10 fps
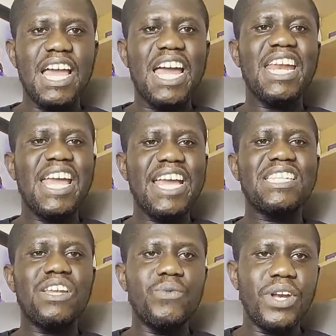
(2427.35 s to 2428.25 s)
and
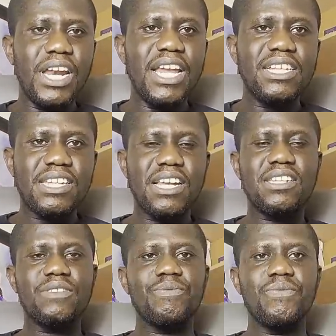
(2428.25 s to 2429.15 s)
its
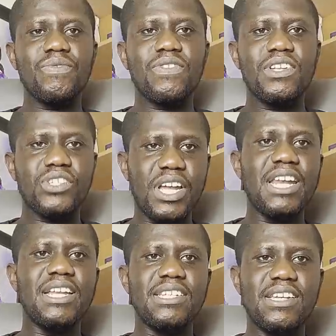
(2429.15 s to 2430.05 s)
related
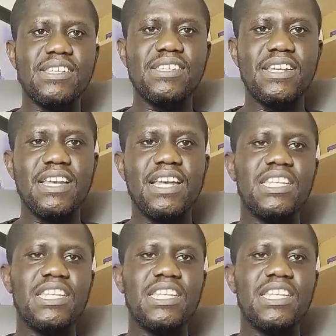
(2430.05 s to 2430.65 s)
challenges,